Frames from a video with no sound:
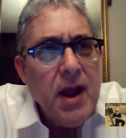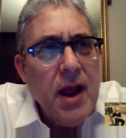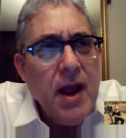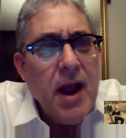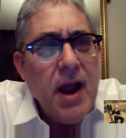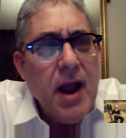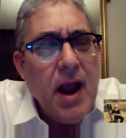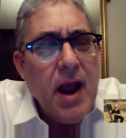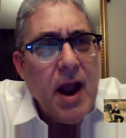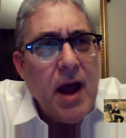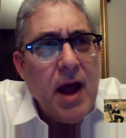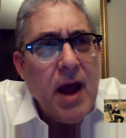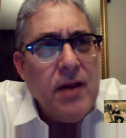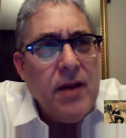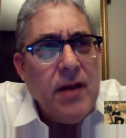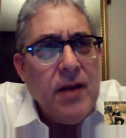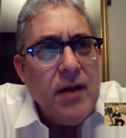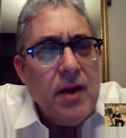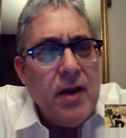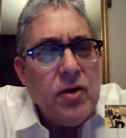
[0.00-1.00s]
And
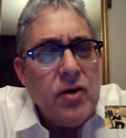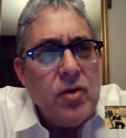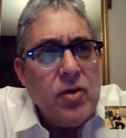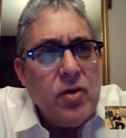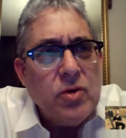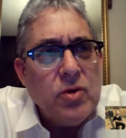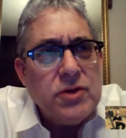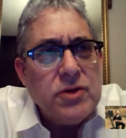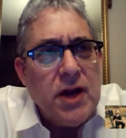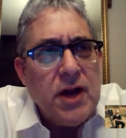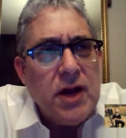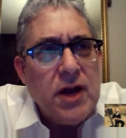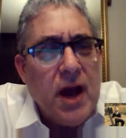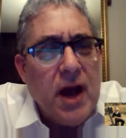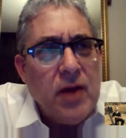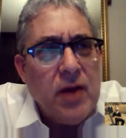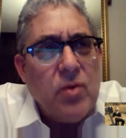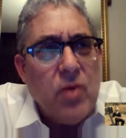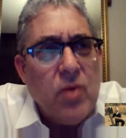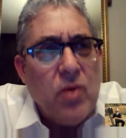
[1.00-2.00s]
then Tuesday night,
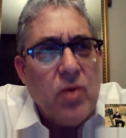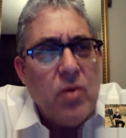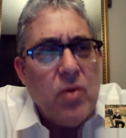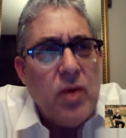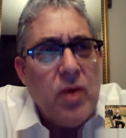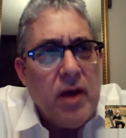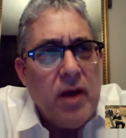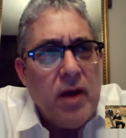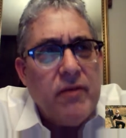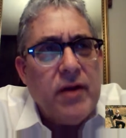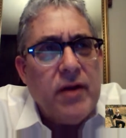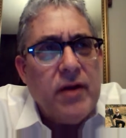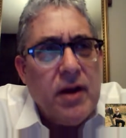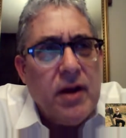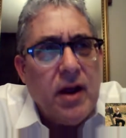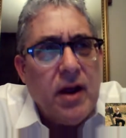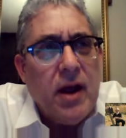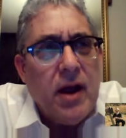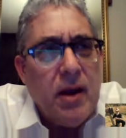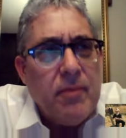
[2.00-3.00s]
we have a
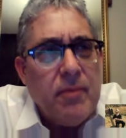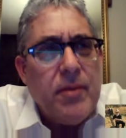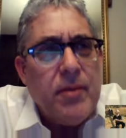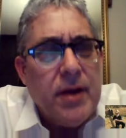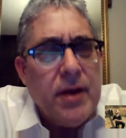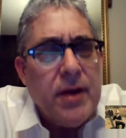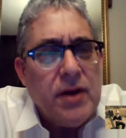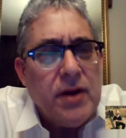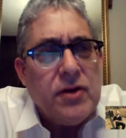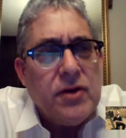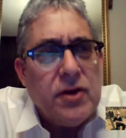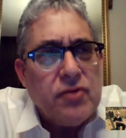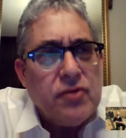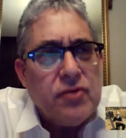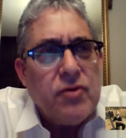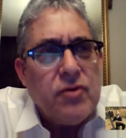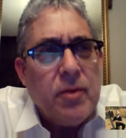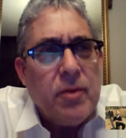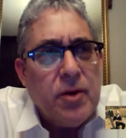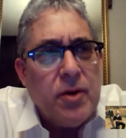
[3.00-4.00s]
big
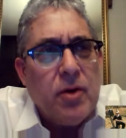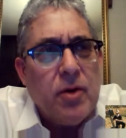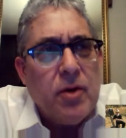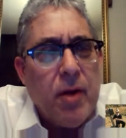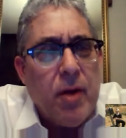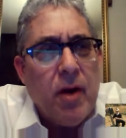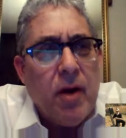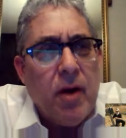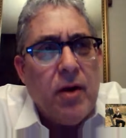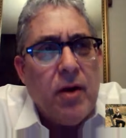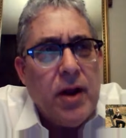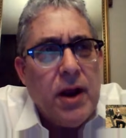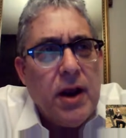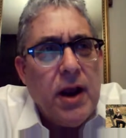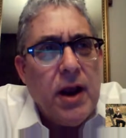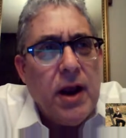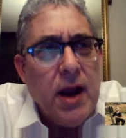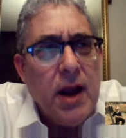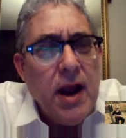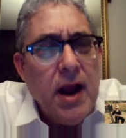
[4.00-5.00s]
distributor party.
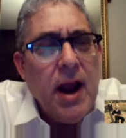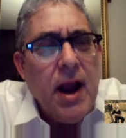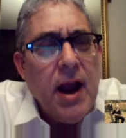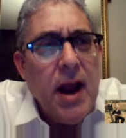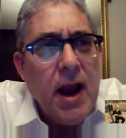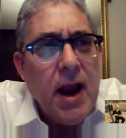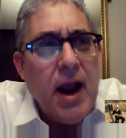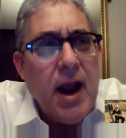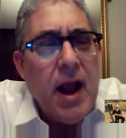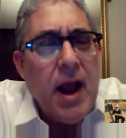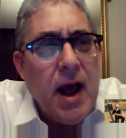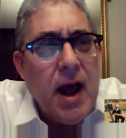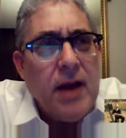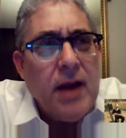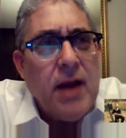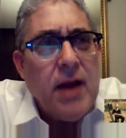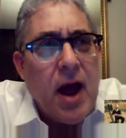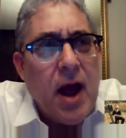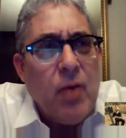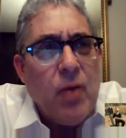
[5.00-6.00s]
And
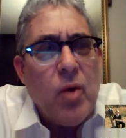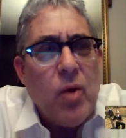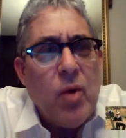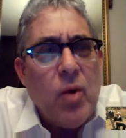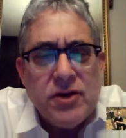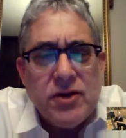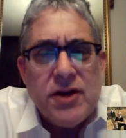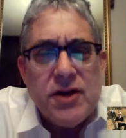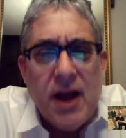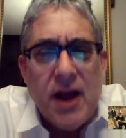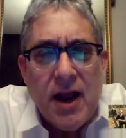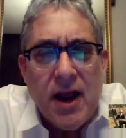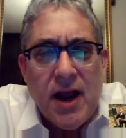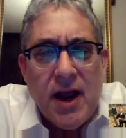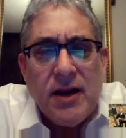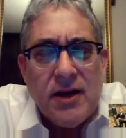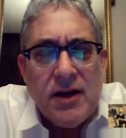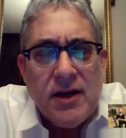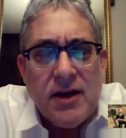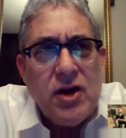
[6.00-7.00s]
on Wednesday, I
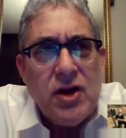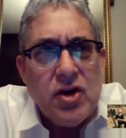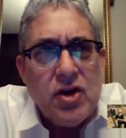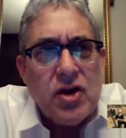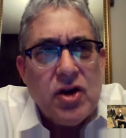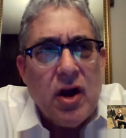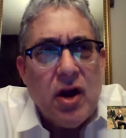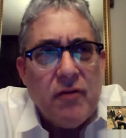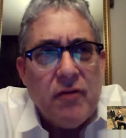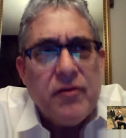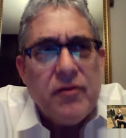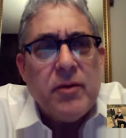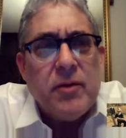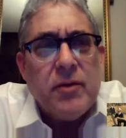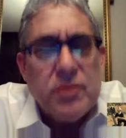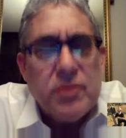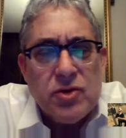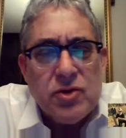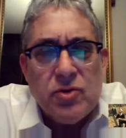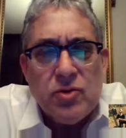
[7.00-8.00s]
teach film
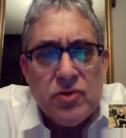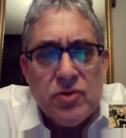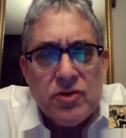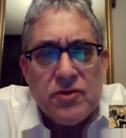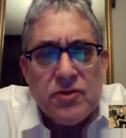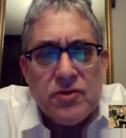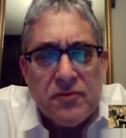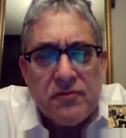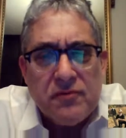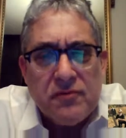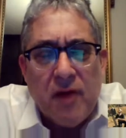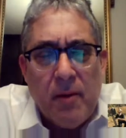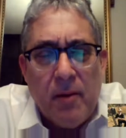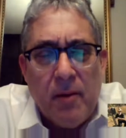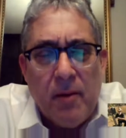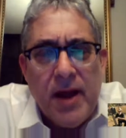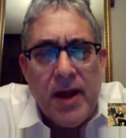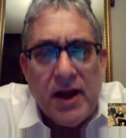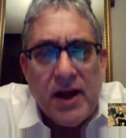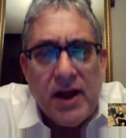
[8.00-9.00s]
students from
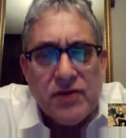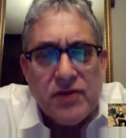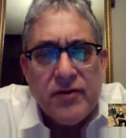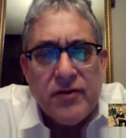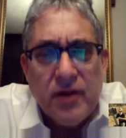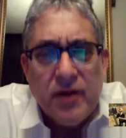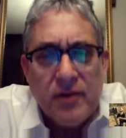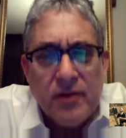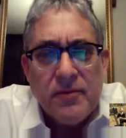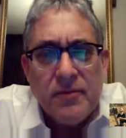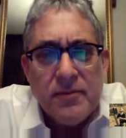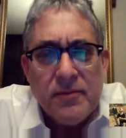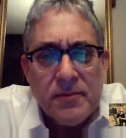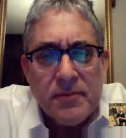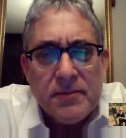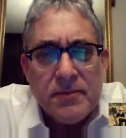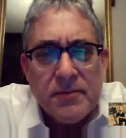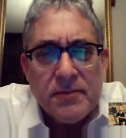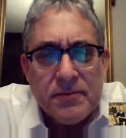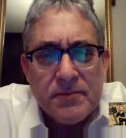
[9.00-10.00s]
Nashville.
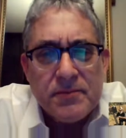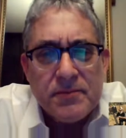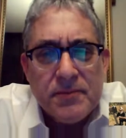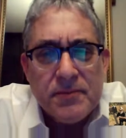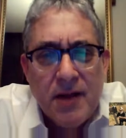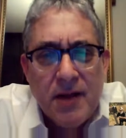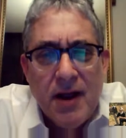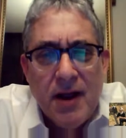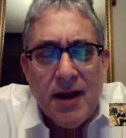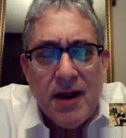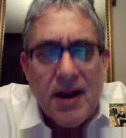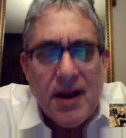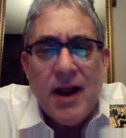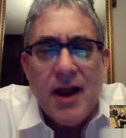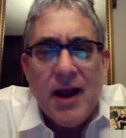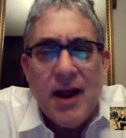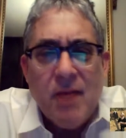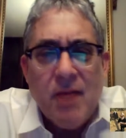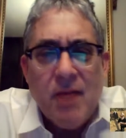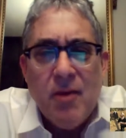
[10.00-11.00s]
And then I
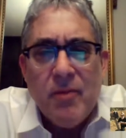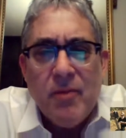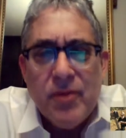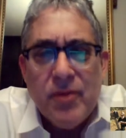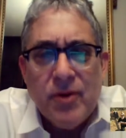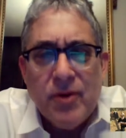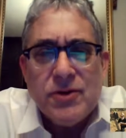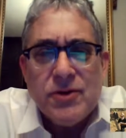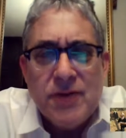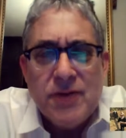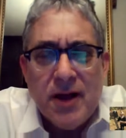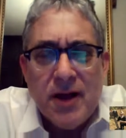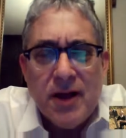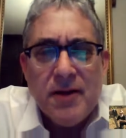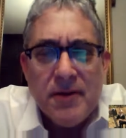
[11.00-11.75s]
come home Thursday.